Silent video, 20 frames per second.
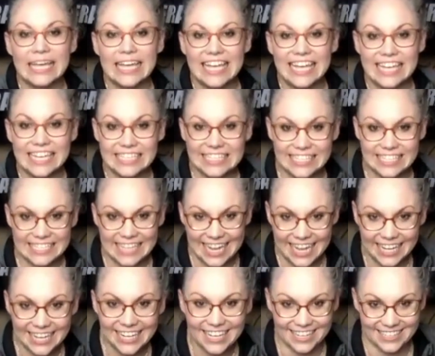It's a
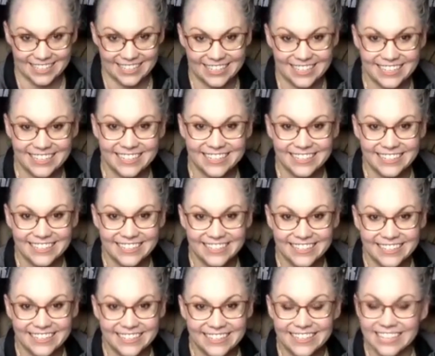tendon.
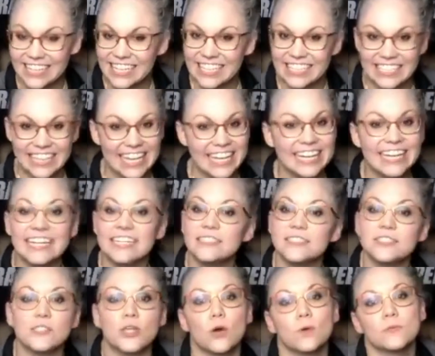Tendons
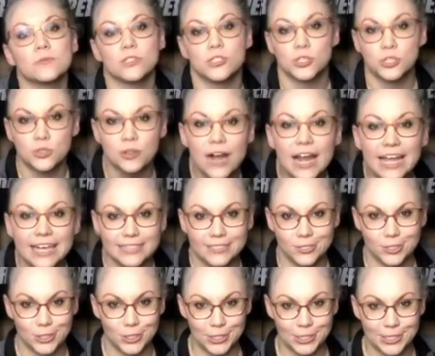don't
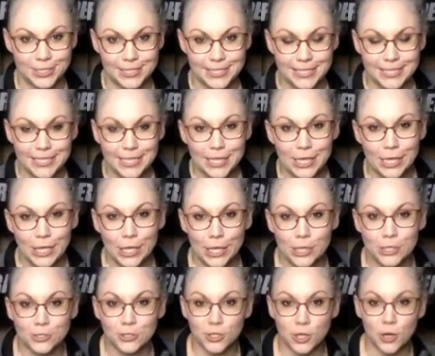stretch.
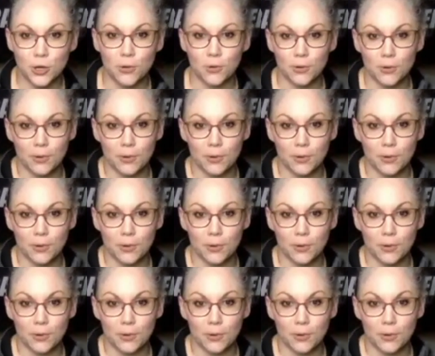So